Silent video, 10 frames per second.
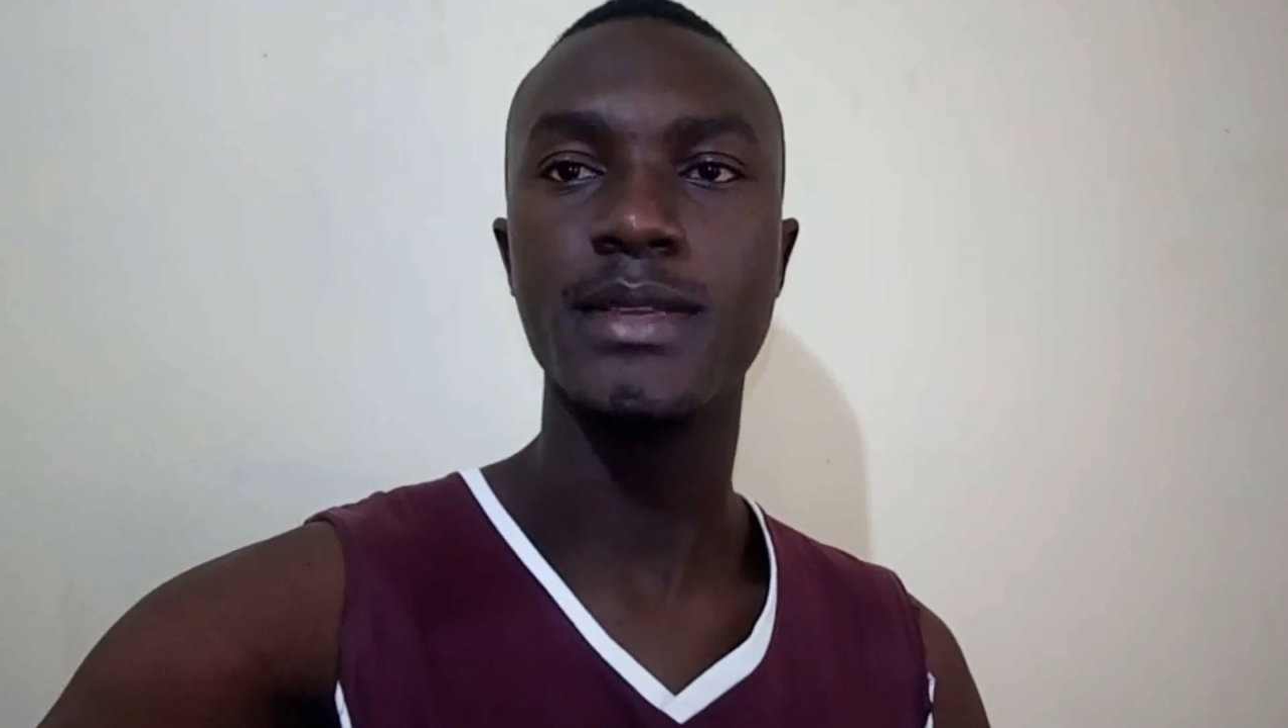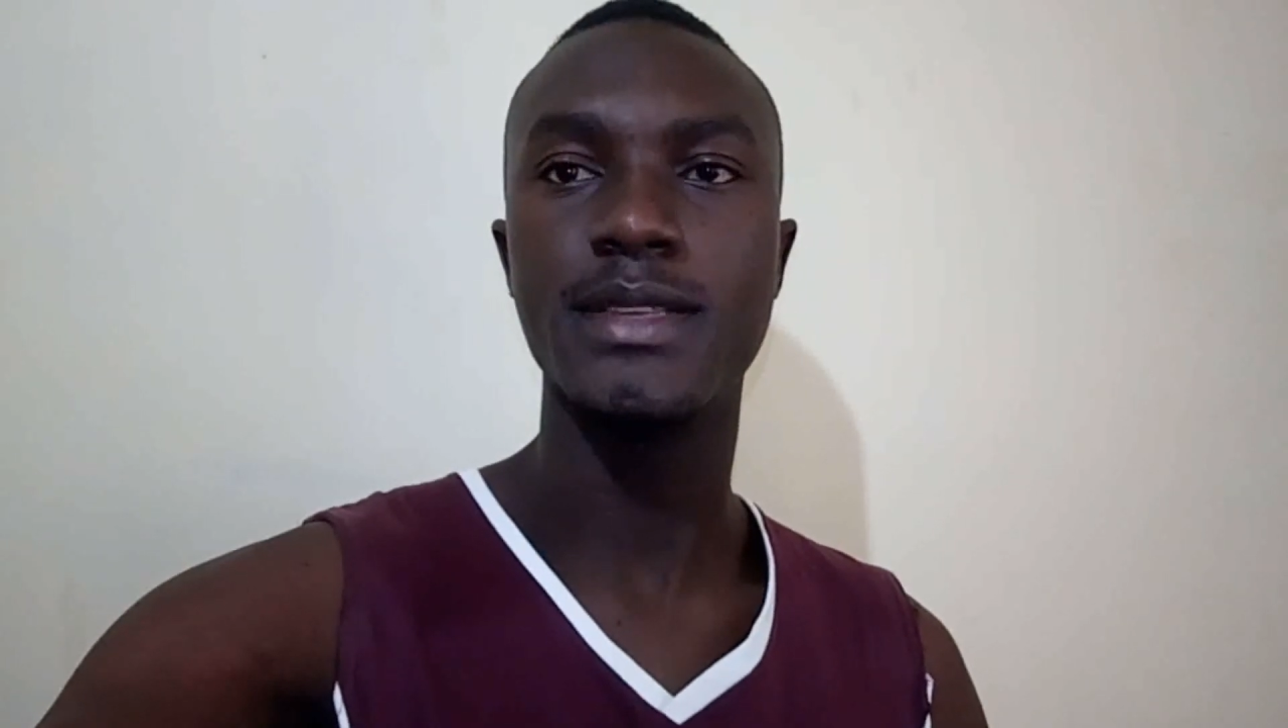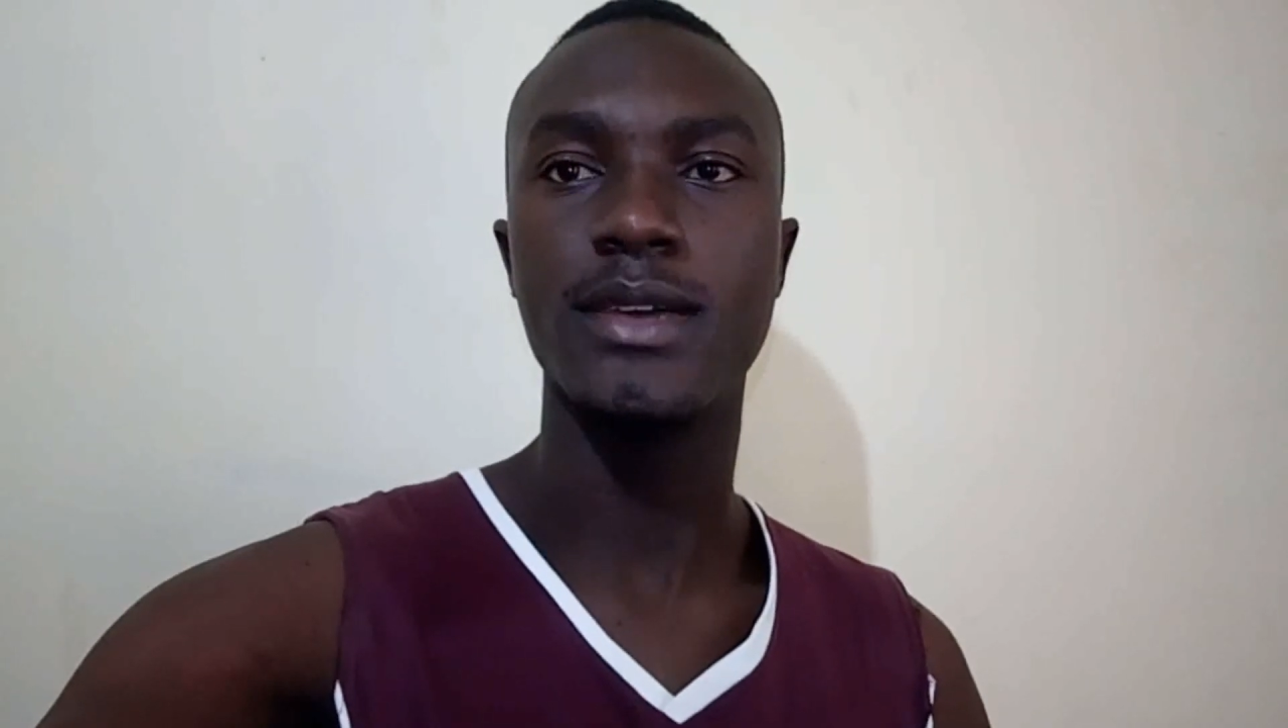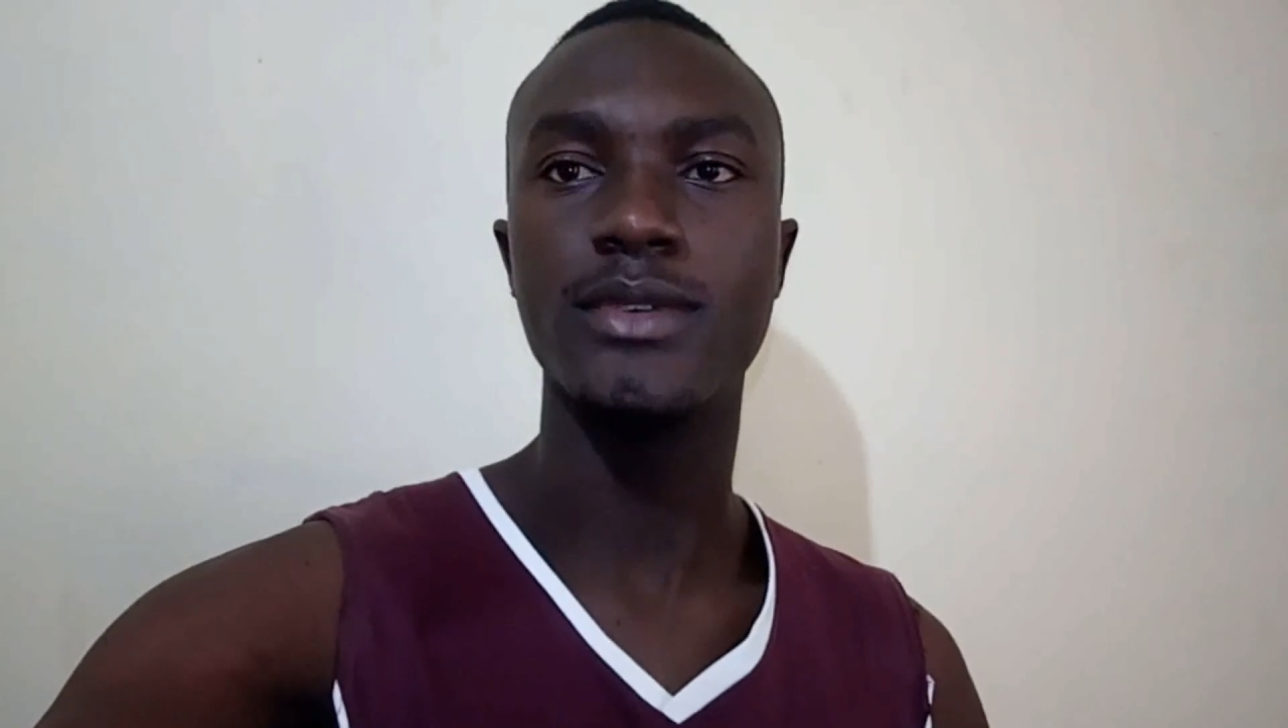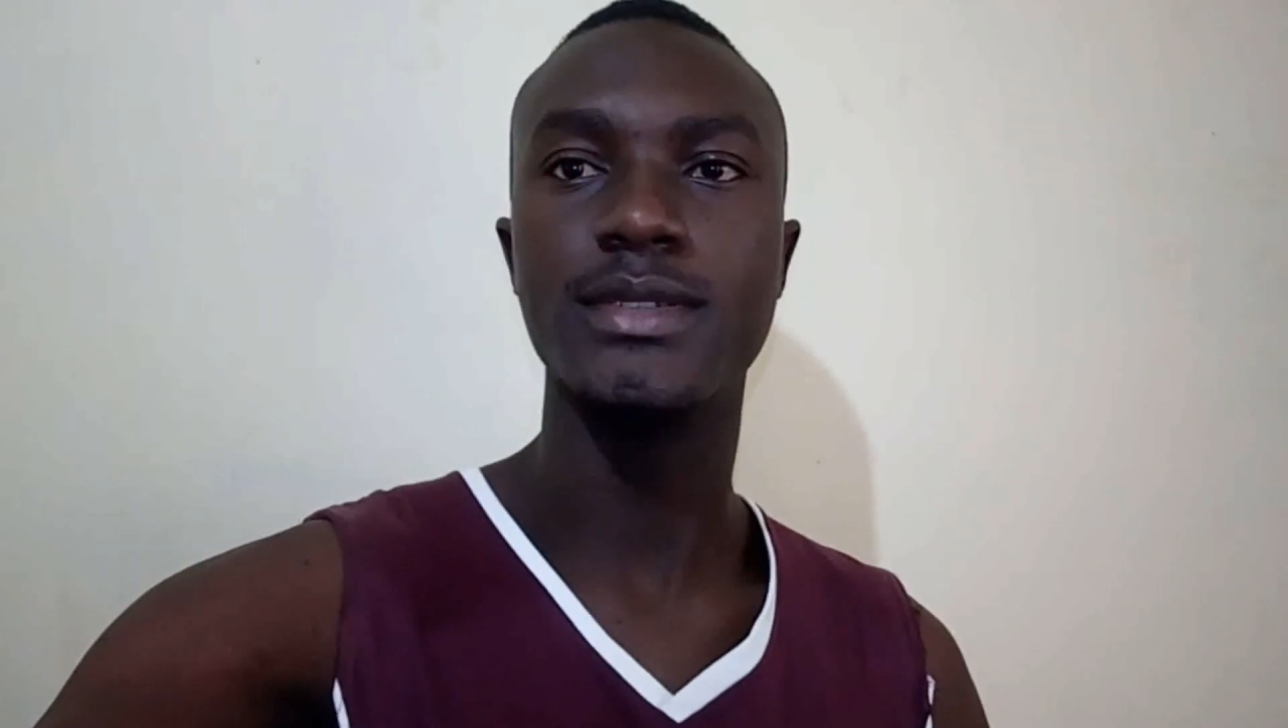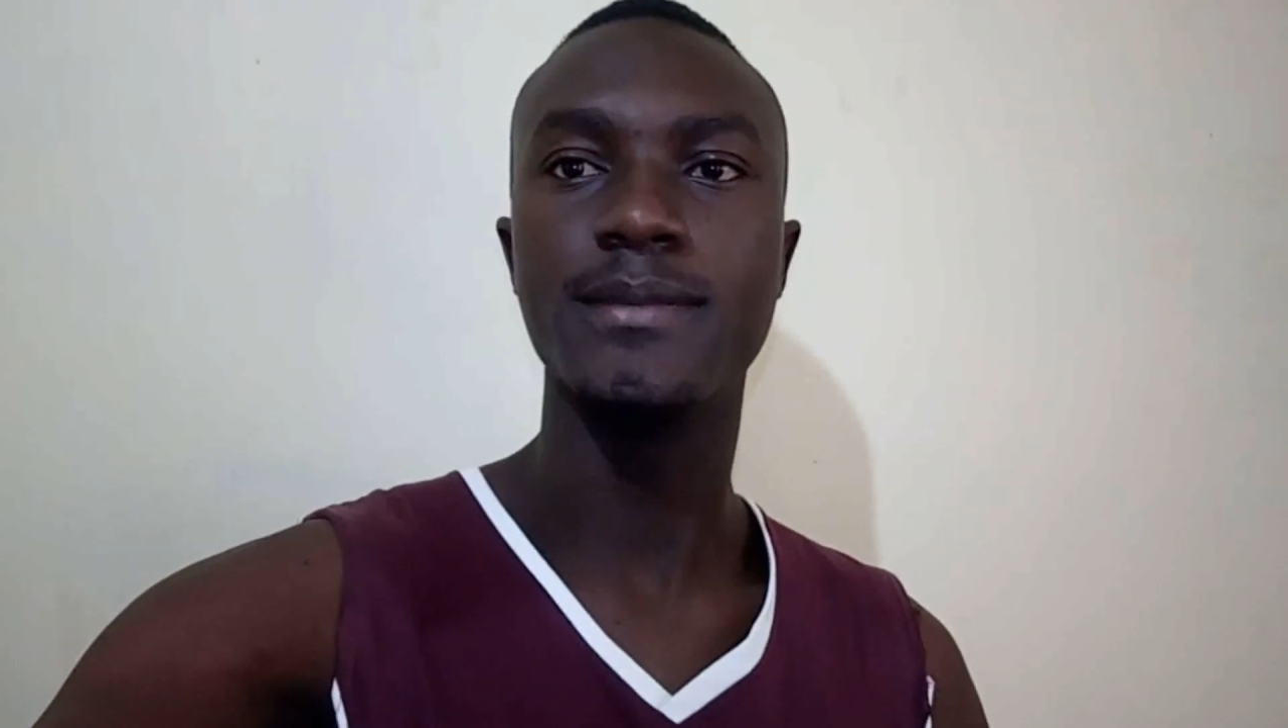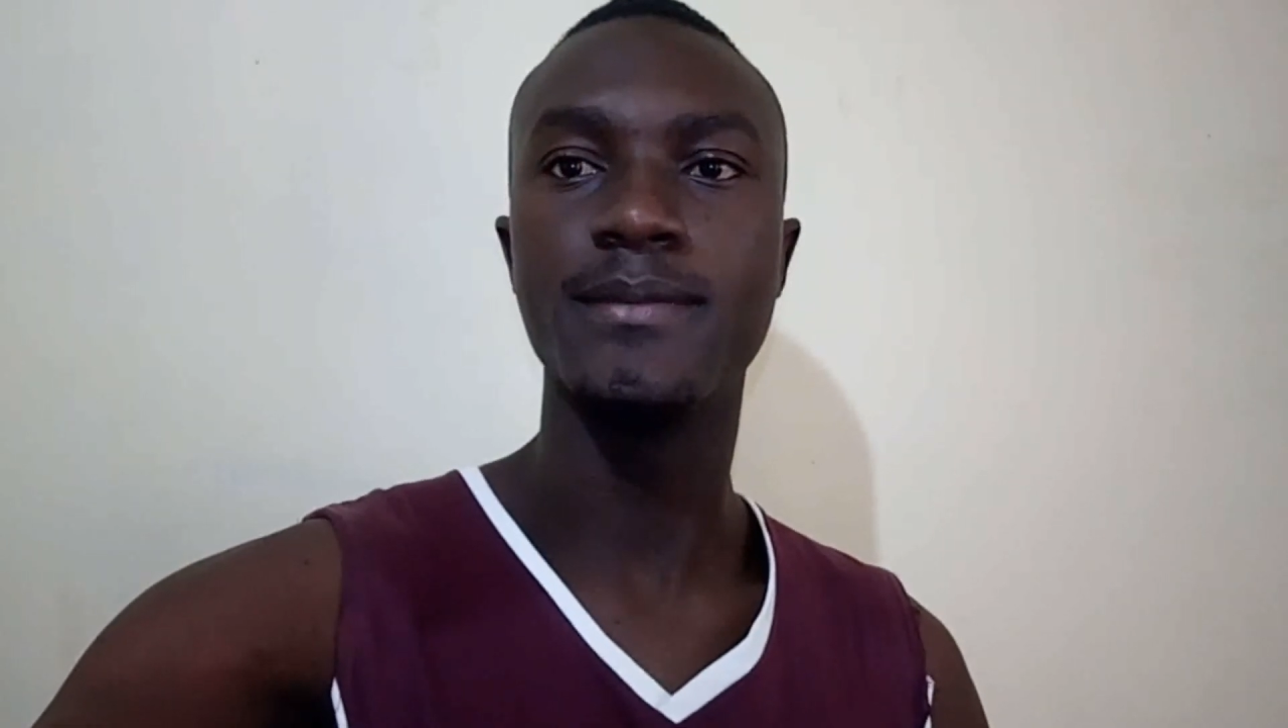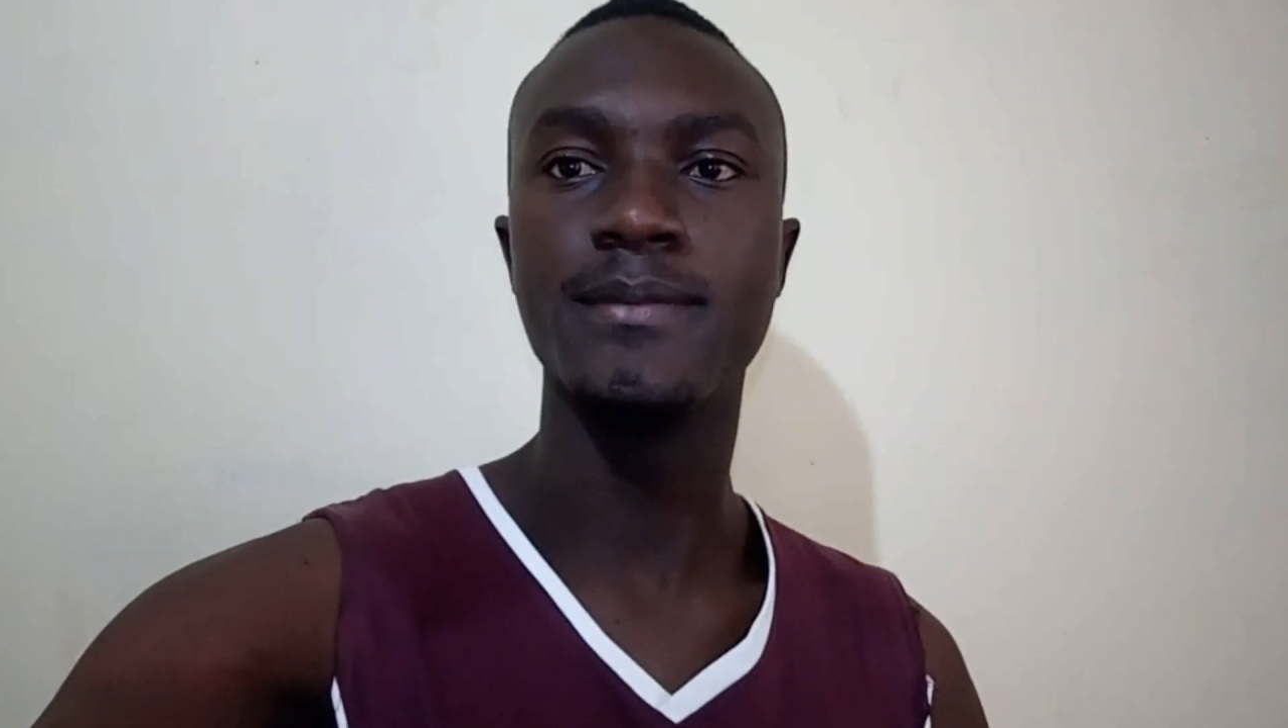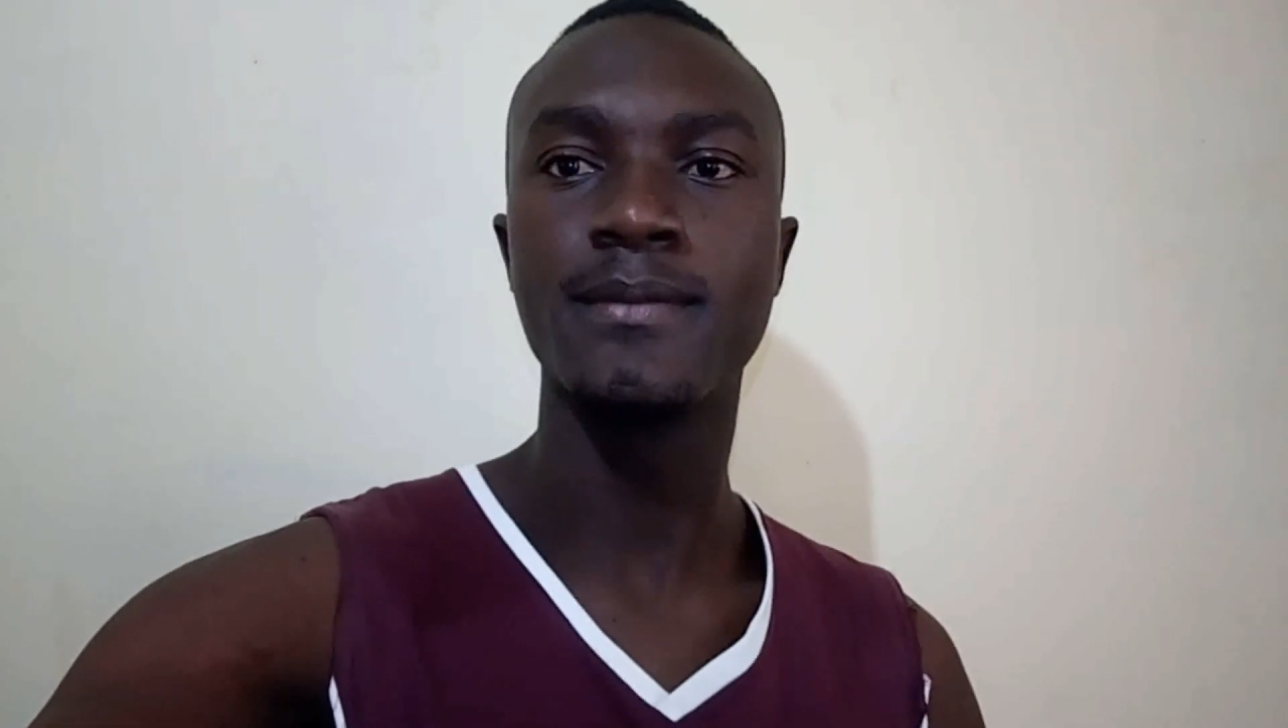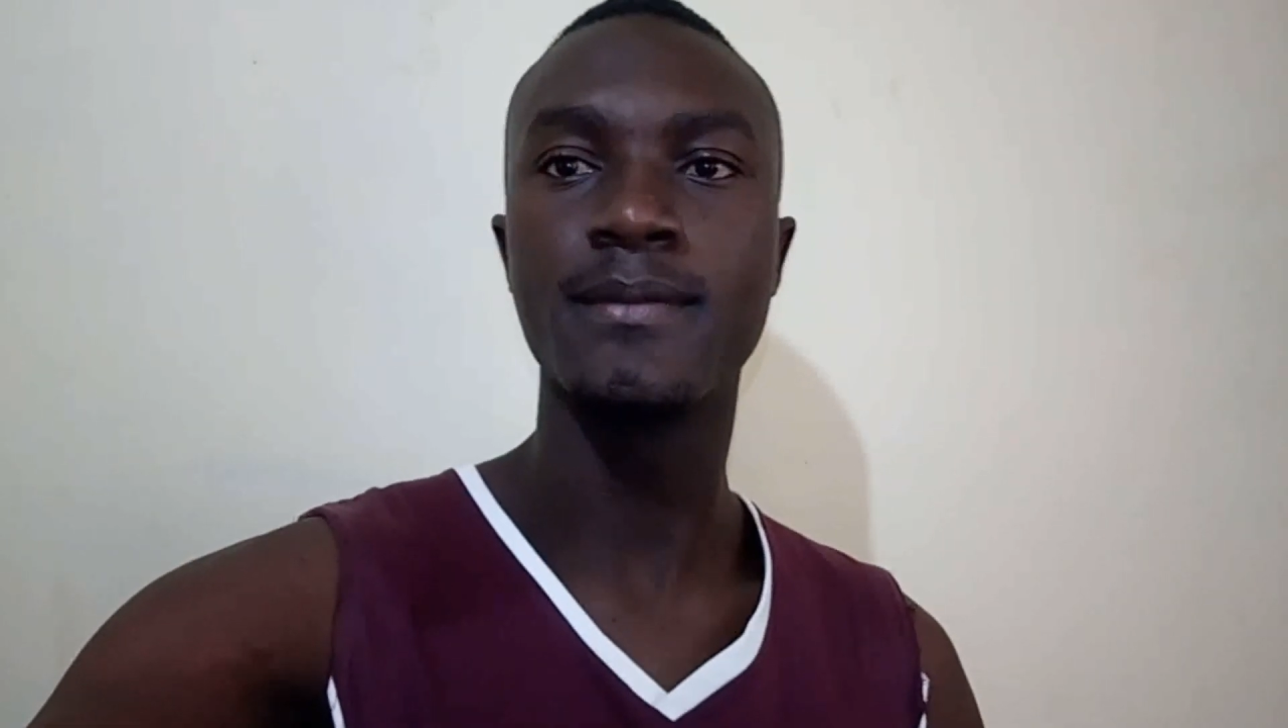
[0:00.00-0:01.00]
Peace out.